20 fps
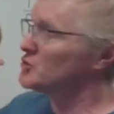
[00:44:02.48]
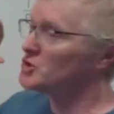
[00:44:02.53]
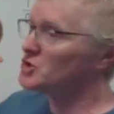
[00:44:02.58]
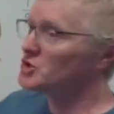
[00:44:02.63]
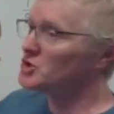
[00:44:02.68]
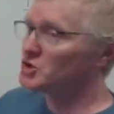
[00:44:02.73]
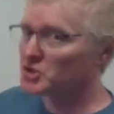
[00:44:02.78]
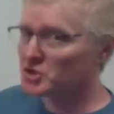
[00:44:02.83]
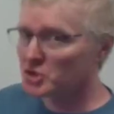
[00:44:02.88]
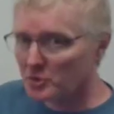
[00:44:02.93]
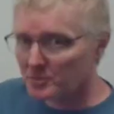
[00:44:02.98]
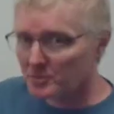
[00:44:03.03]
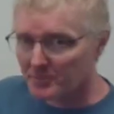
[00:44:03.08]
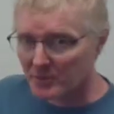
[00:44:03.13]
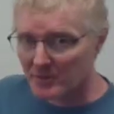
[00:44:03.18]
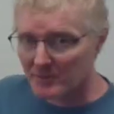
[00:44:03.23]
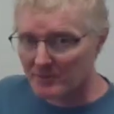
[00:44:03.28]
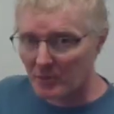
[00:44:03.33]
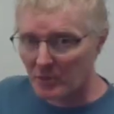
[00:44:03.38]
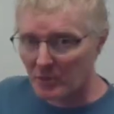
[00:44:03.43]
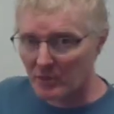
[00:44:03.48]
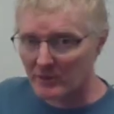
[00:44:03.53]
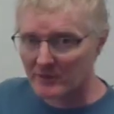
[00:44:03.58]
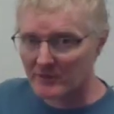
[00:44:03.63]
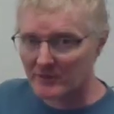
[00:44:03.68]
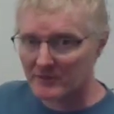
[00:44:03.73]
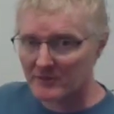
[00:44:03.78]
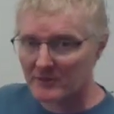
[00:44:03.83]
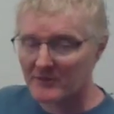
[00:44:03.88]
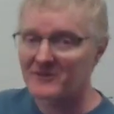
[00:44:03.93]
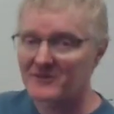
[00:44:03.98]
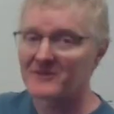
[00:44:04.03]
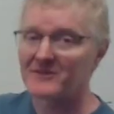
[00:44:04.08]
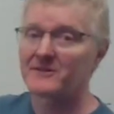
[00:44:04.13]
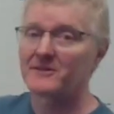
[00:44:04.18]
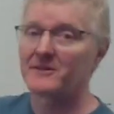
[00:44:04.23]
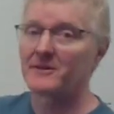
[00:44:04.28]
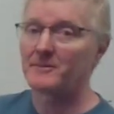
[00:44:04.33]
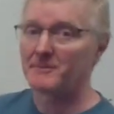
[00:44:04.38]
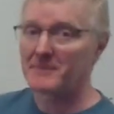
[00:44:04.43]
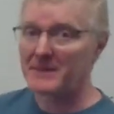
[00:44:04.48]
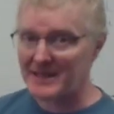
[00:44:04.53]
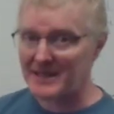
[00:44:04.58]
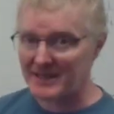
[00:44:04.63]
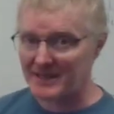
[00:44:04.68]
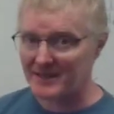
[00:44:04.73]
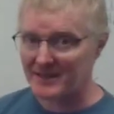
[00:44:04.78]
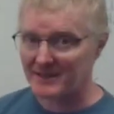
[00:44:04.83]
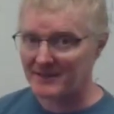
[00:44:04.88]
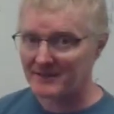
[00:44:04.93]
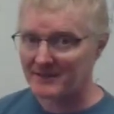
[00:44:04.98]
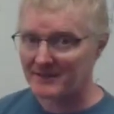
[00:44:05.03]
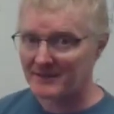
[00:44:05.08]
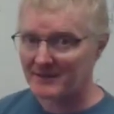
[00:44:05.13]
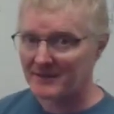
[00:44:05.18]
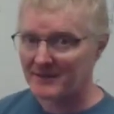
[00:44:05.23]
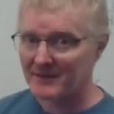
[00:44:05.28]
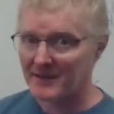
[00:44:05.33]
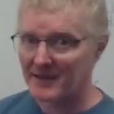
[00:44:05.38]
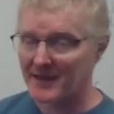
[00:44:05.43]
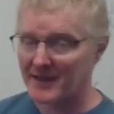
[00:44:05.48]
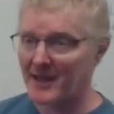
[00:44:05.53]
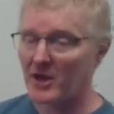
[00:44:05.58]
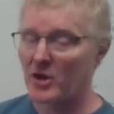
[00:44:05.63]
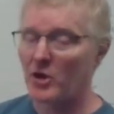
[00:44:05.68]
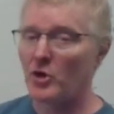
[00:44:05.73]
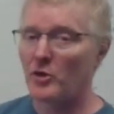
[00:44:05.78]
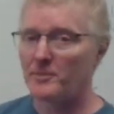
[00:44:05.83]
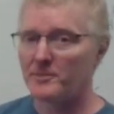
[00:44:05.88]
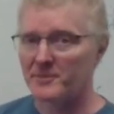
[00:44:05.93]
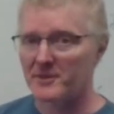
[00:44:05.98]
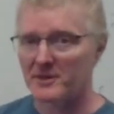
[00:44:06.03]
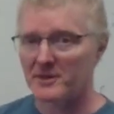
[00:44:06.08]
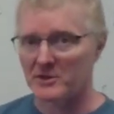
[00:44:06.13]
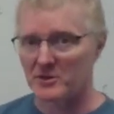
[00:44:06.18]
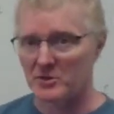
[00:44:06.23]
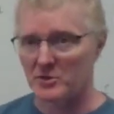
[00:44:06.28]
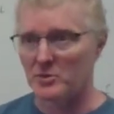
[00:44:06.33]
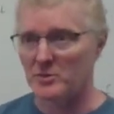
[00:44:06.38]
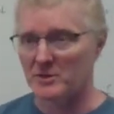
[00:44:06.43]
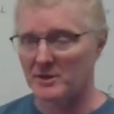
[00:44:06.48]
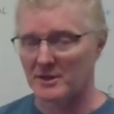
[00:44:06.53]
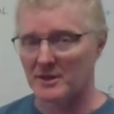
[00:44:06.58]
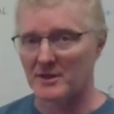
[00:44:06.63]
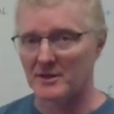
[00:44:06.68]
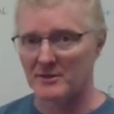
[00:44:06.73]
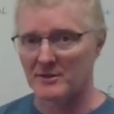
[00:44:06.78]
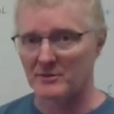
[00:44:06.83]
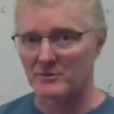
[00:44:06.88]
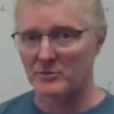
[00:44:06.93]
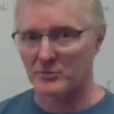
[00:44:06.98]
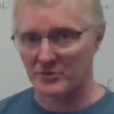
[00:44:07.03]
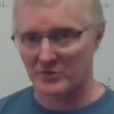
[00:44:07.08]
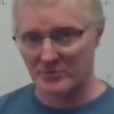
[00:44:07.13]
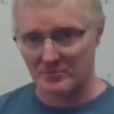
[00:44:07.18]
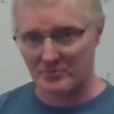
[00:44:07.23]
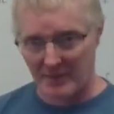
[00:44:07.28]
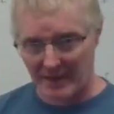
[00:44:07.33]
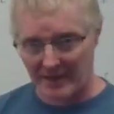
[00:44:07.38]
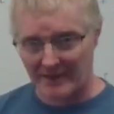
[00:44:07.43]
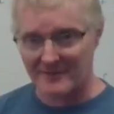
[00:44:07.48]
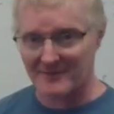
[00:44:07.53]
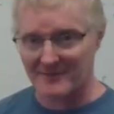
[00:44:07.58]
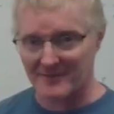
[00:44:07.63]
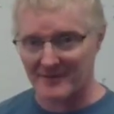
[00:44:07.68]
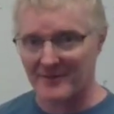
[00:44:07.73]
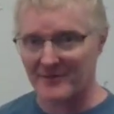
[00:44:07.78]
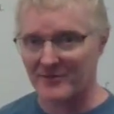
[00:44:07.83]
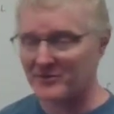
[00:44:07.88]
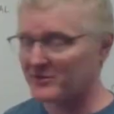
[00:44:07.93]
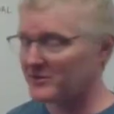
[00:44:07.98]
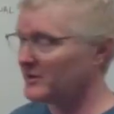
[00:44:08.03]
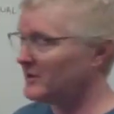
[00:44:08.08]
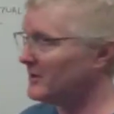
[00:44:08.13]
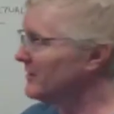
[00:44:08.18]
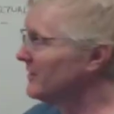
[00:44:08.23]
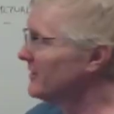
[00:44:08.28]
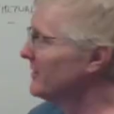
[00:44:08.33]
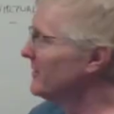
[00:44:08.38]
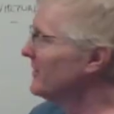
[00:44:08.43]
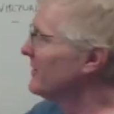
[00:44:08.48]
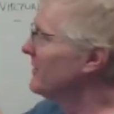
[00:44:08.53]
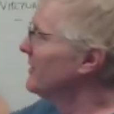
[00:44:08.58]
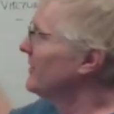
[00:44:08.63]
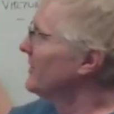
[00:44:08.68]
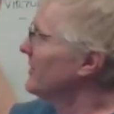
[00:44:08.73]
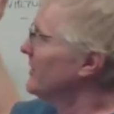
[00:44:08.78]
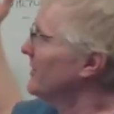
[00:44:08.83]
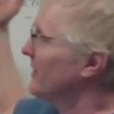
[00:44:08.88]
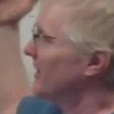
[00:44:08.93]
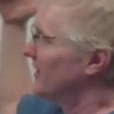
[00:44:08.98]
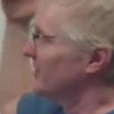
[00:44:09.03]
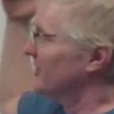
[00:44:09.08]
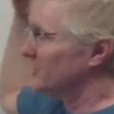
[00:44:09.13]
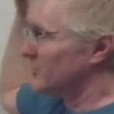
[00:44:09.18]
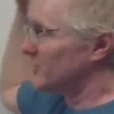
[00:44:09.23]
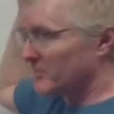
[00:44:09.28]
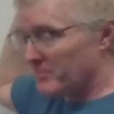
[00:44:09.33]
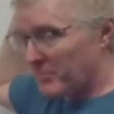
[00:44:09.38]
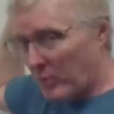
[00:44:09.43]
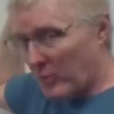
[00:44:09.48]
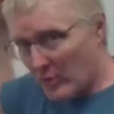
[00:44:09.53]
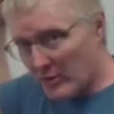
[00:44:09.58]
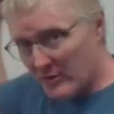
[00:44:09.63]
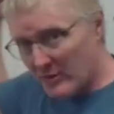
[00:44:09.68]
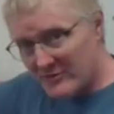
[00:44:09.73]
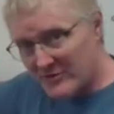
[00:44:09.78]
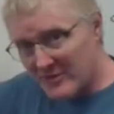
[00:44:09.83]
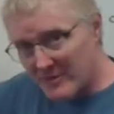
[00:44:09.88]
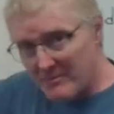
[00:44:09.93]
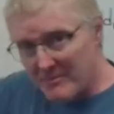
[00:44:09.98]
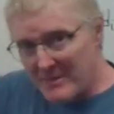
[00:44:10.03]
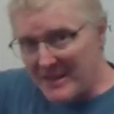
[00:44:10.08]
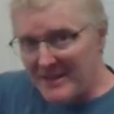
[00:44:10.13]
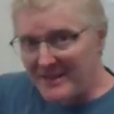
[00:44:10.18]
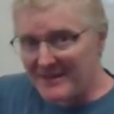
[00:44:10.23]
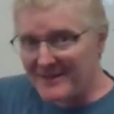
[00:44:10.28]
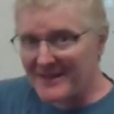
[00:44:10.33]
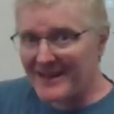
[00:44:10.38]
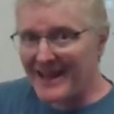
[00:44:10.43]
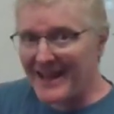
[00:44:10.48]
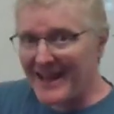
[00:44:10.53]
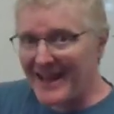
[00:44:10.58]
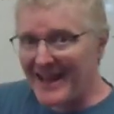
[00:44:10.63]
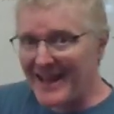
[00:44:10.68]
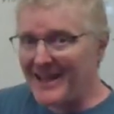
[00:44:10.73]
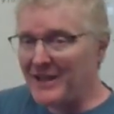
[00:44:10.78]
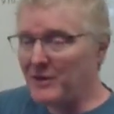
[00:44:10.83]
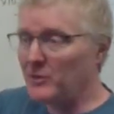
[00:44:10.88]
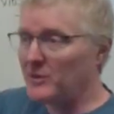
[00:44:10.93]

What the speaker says: super important to me, and I hope that you can respect this. It's important to me that I